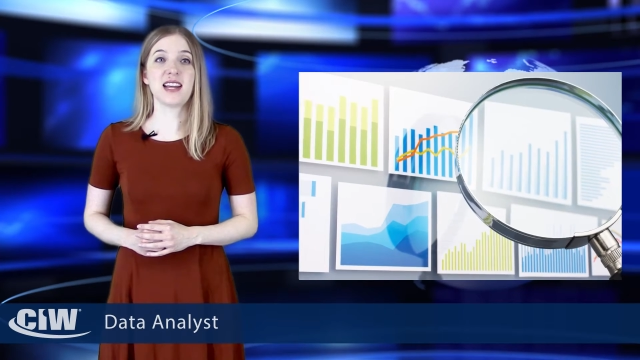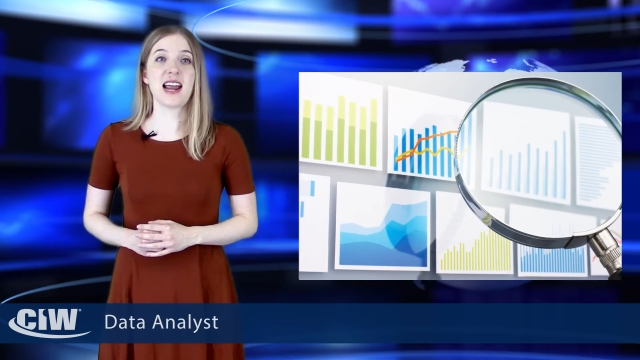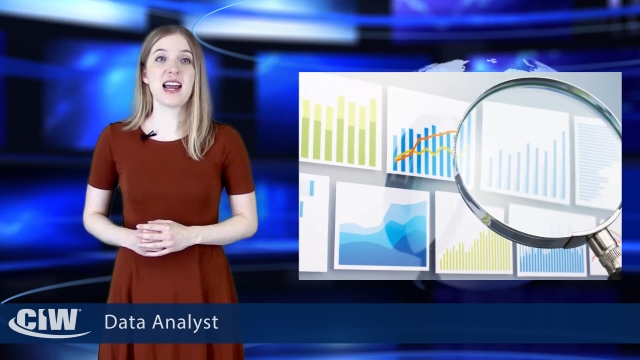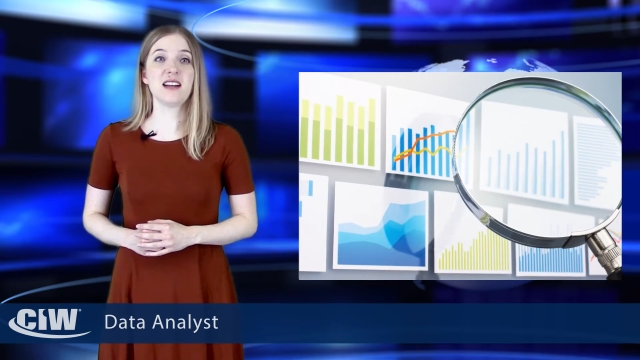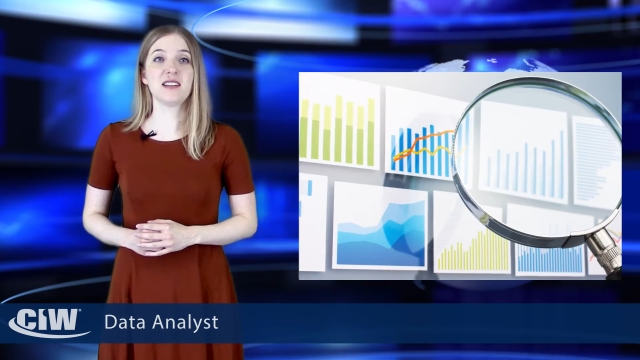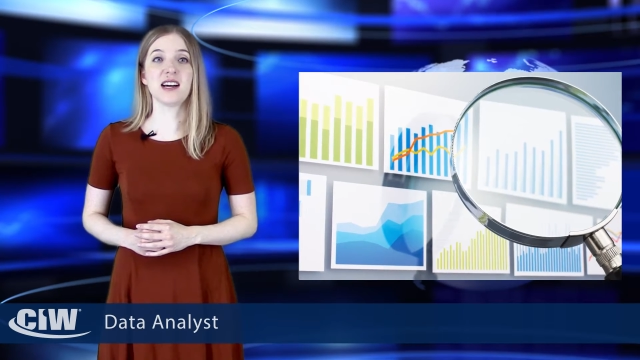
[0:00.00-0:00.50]
to
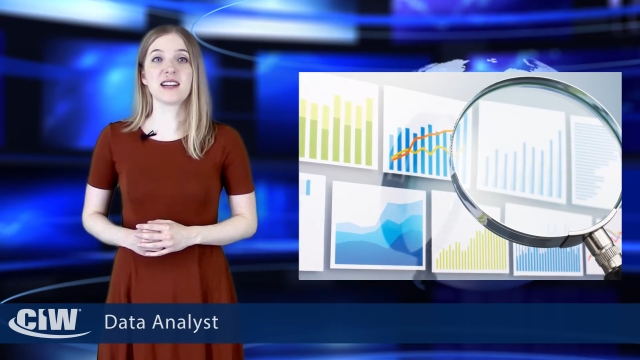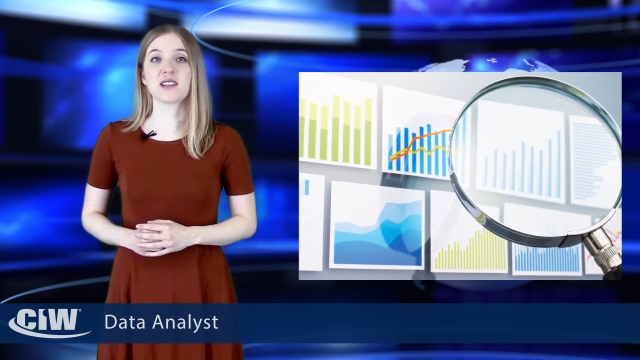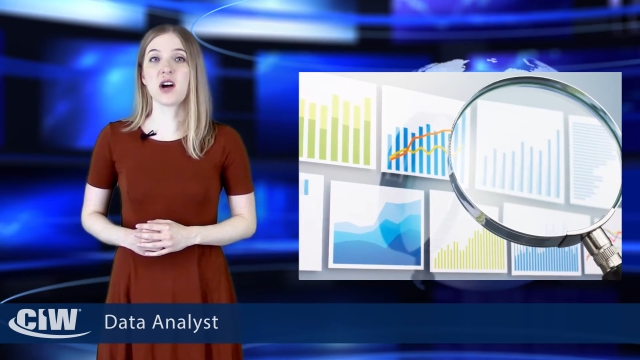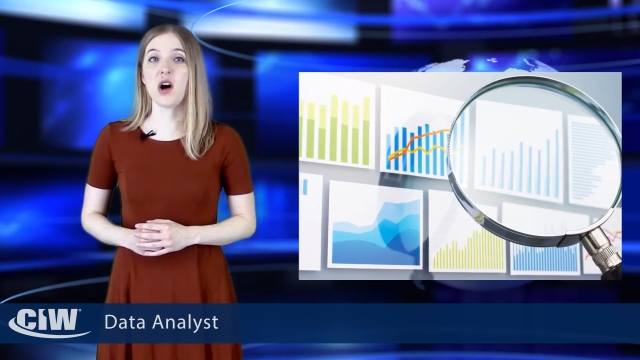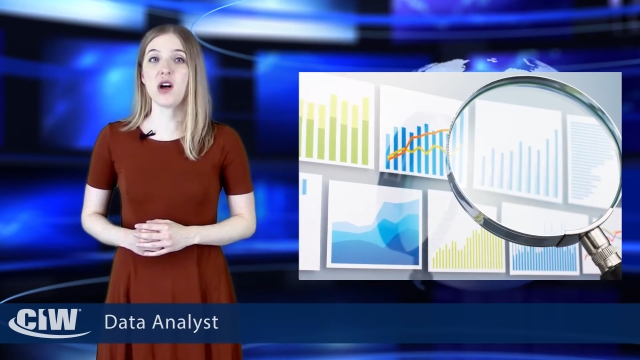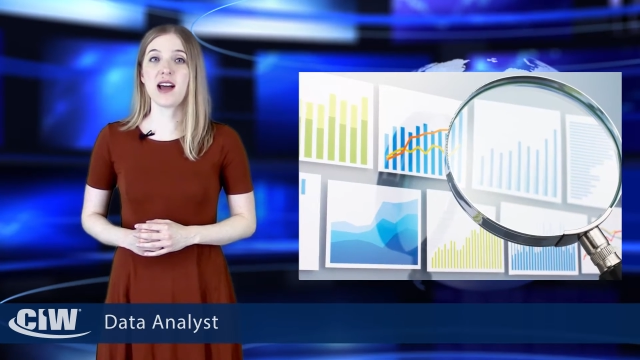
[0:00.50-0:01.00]
analyze
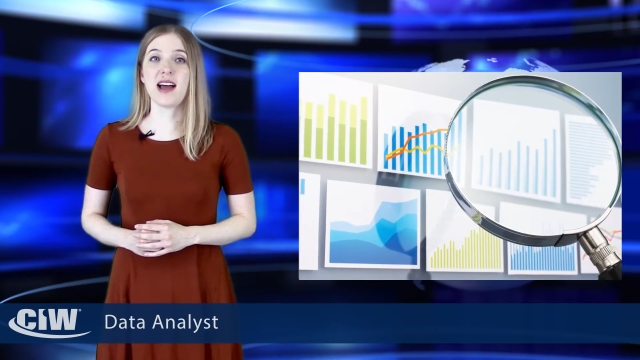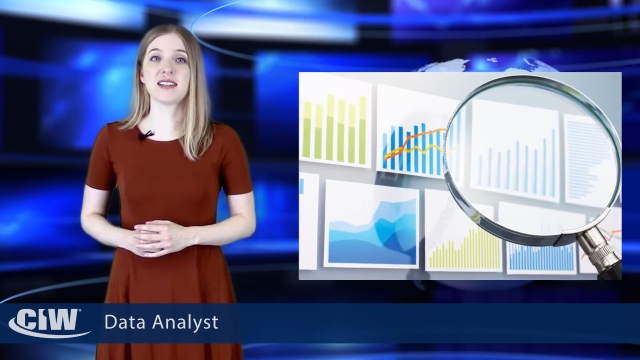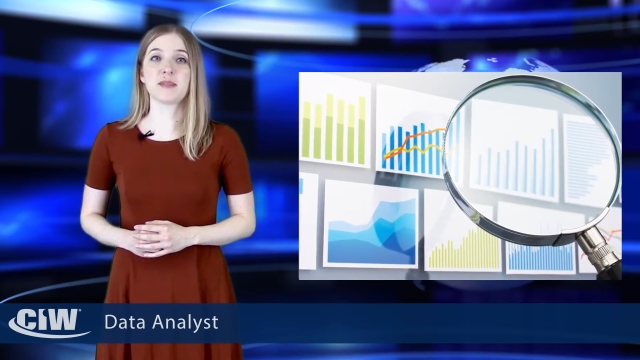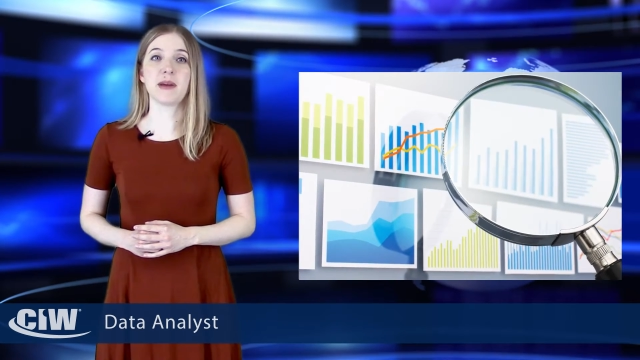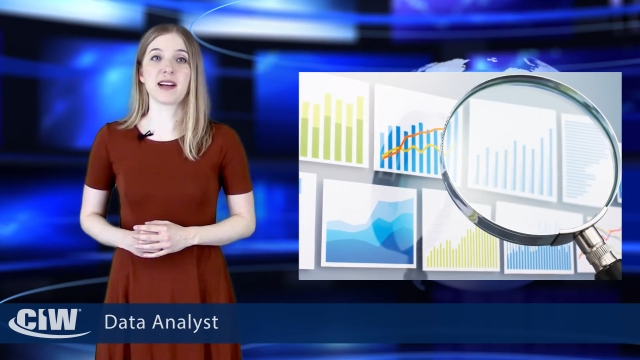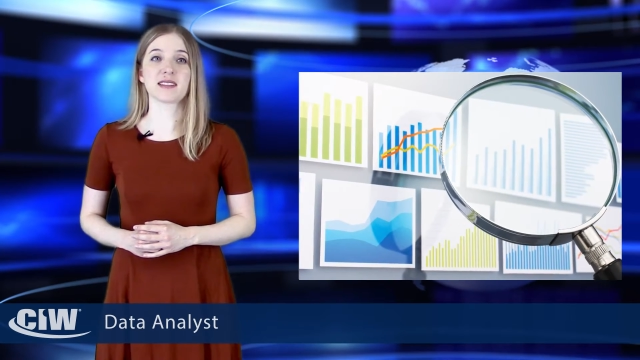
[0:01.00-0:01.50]
all
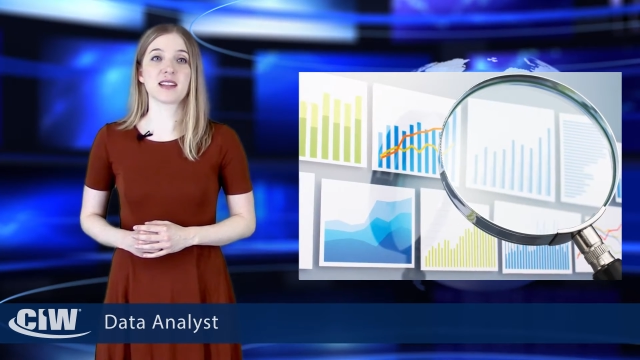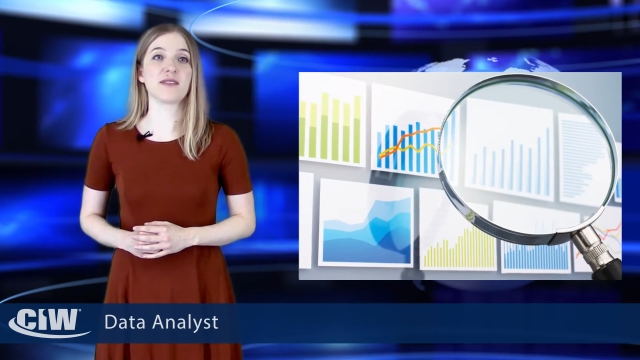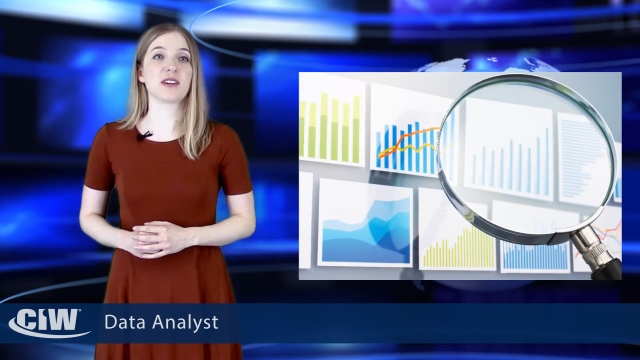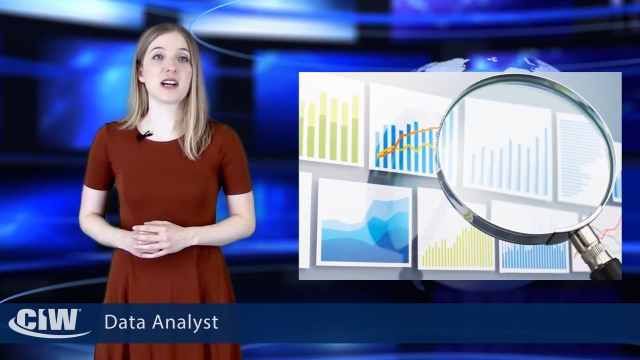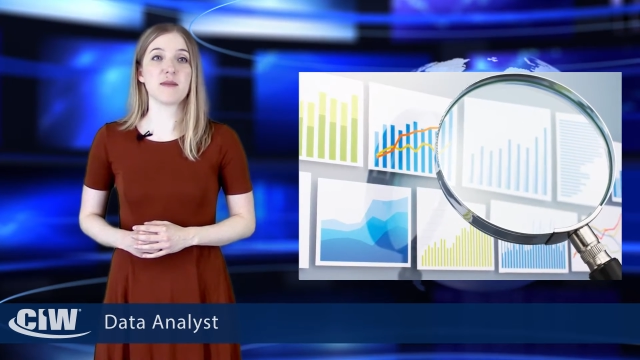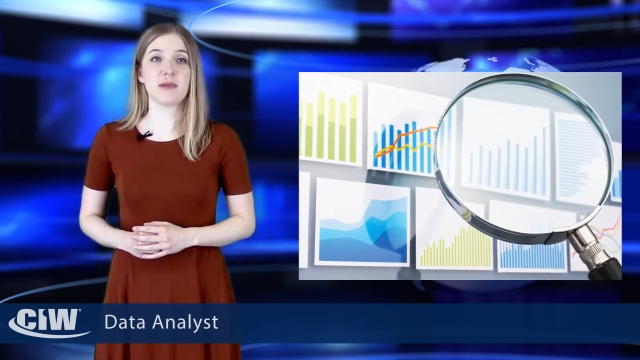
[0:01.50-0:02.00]
aspects of
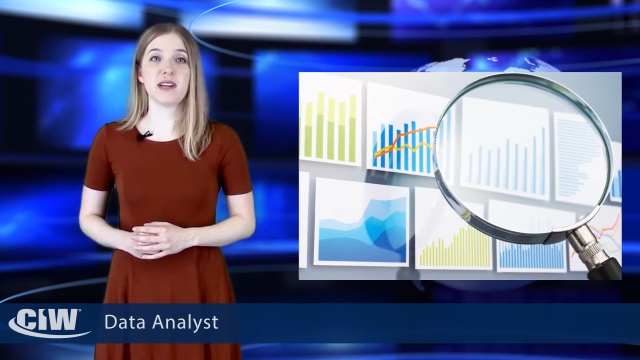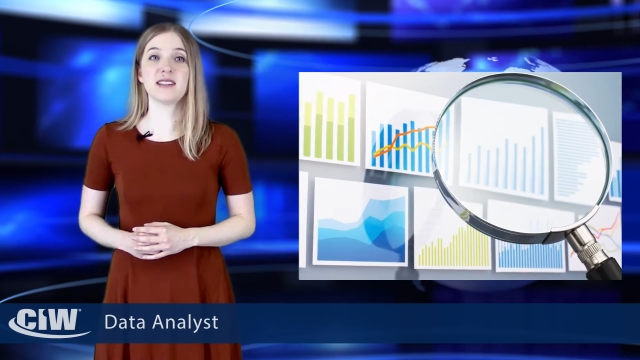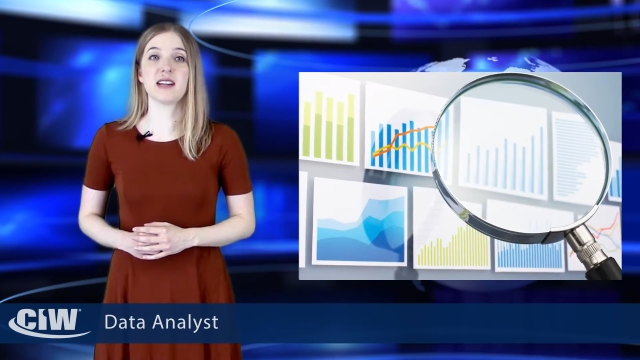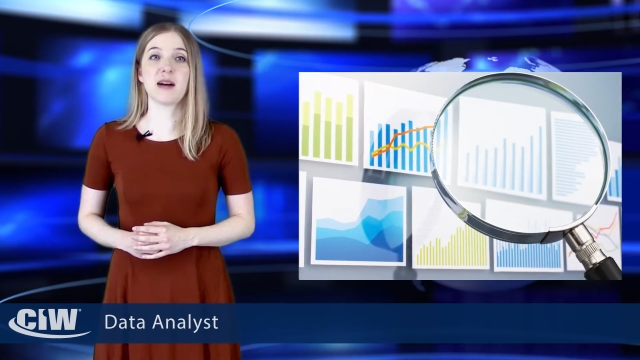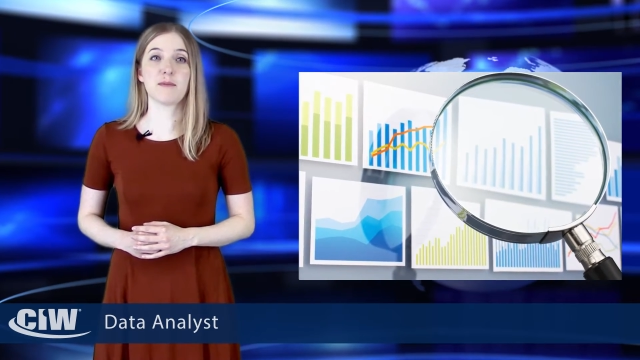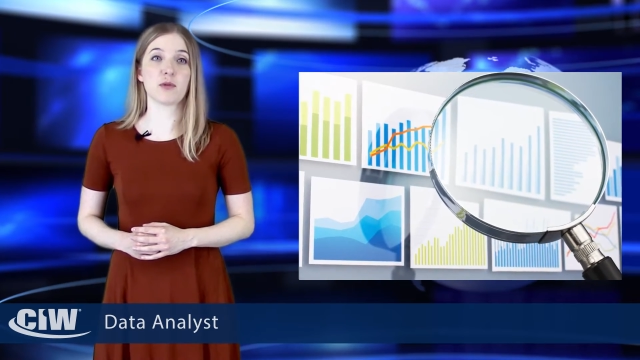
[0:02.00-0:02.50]
a
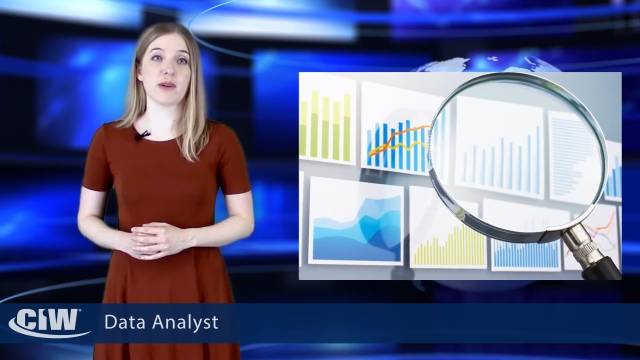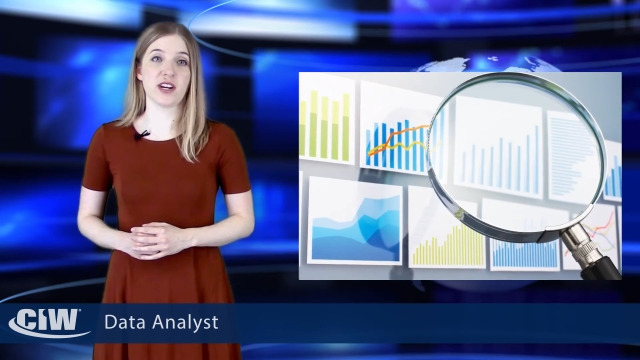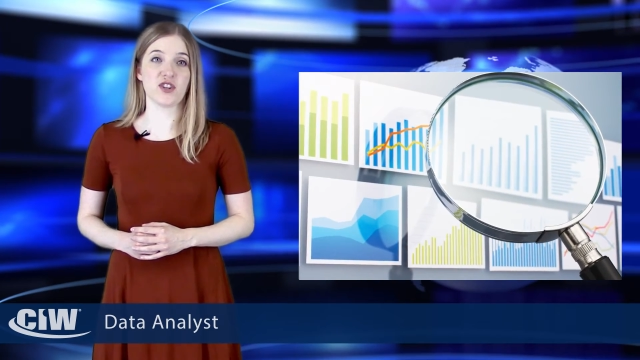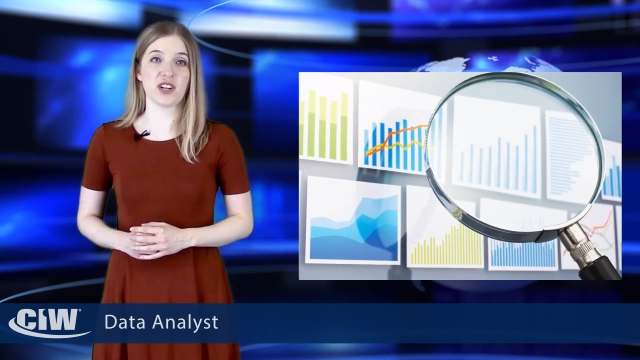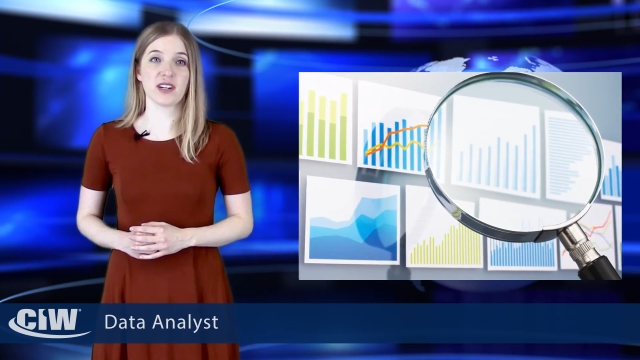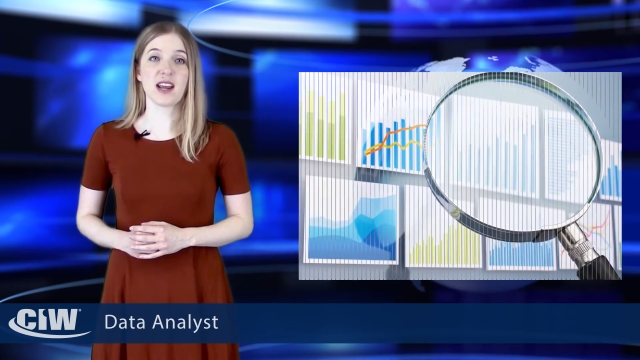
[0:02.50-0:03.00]
company's
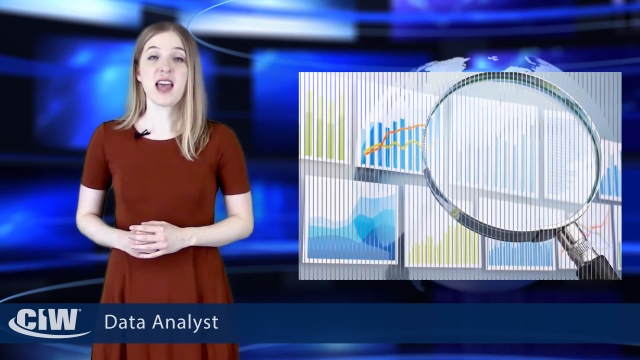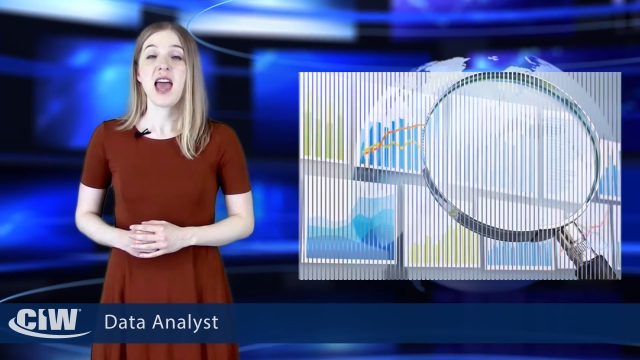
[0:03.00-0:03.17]
operation